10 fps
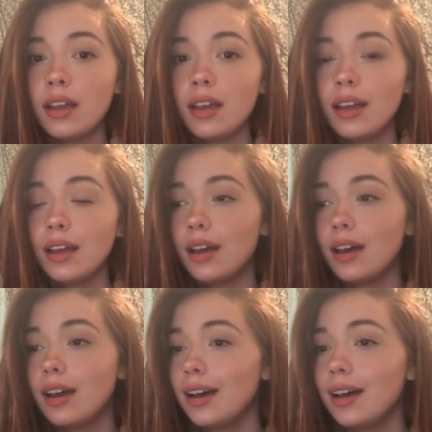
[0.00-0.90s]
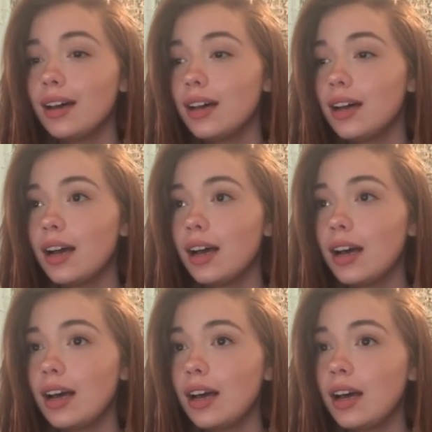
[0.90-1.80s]

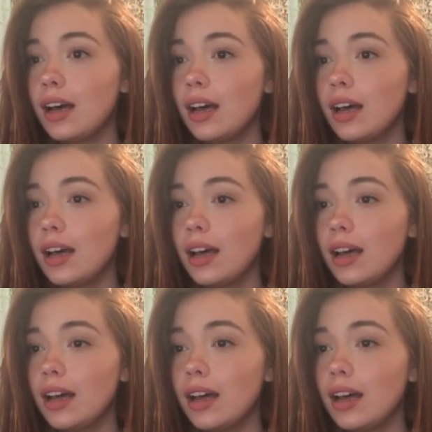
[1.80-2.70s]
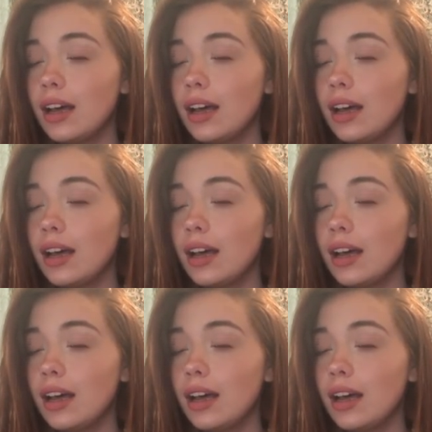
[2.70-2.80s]
No one is speaking in this clip.